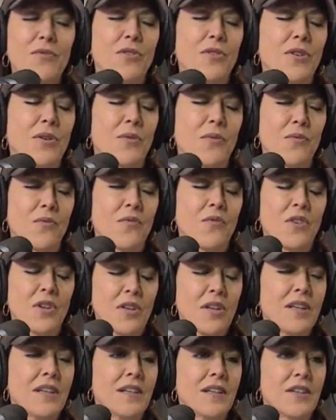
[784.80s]
really,
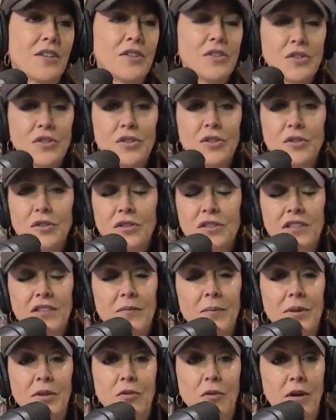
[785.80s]
really couldn't. Shouldn't she
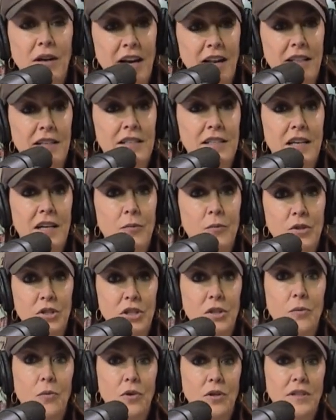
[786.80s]
have been thrown out of the Senate when
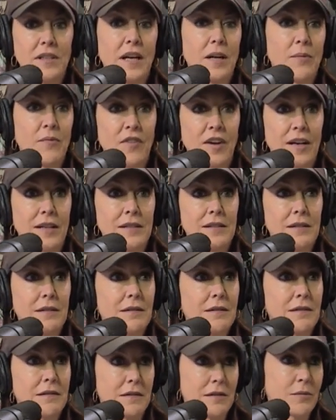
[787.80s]
she wore denim vest
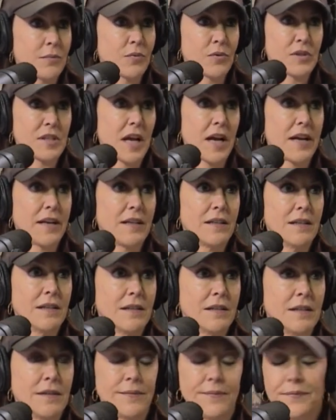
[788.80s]
to preside? Just
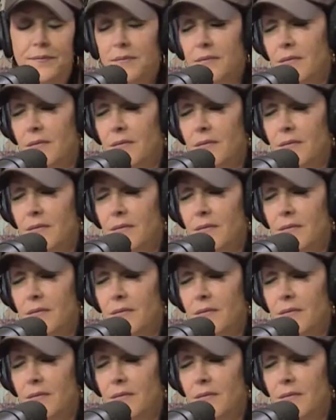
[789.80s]
for the